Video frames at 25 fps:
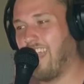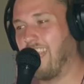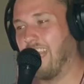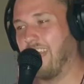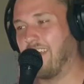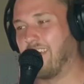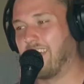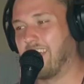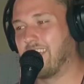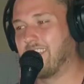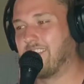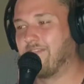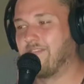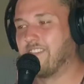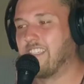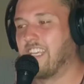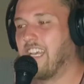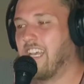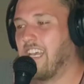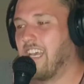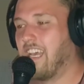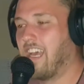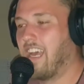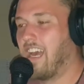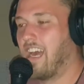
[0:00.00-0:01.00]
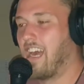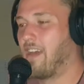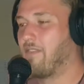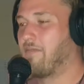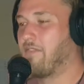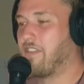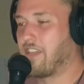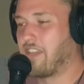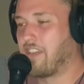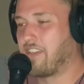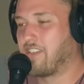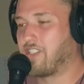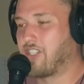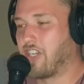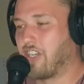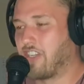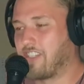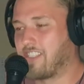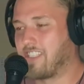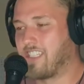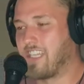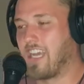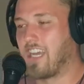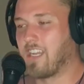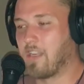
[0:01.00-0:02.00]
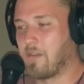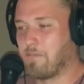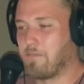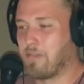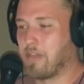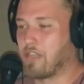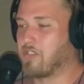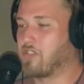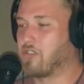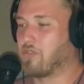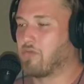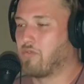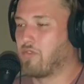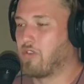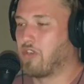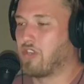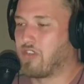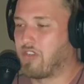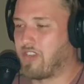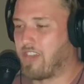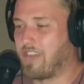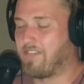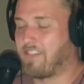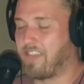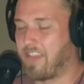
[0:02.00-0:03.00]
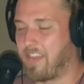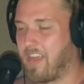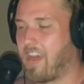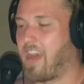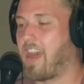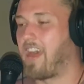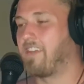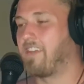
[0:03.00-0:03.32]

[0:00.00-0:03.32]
Anyway, I'm gonna go choke down a bunch of water after